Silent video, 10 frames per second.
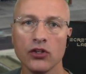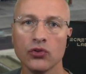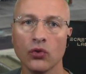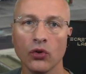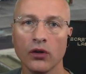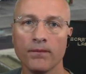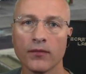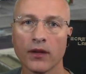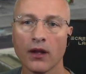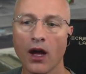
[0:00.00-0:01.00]
So,
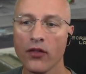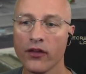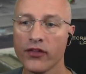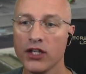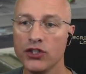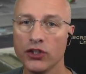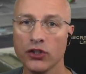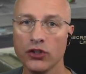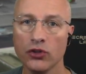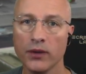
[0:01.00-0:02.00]
other things you
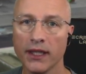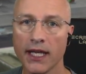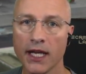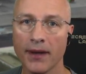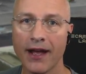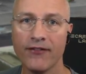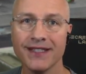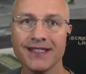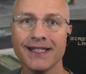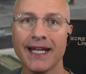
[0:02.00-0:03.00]
can do with the game. If
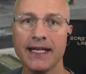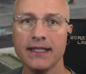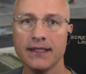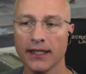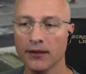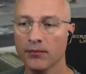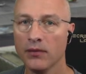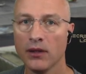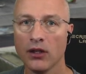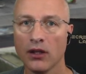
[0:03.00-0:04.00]
it's night time,
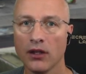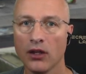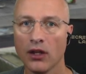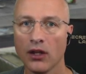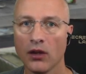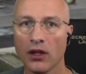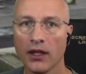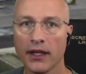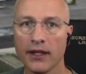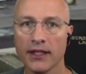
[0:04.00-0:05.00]

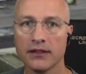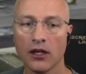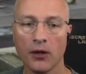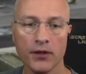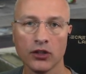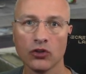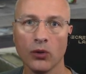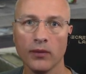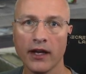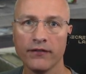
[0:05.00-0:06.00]
clicking this up in the
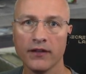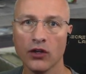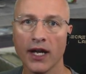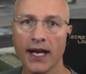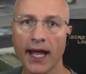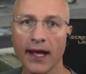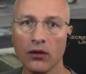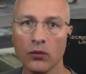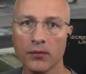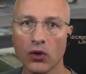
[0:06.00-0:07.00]
top left, they've got an
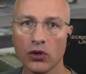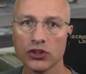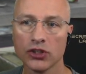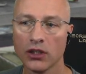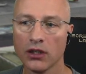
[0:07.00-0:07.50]
L with a box.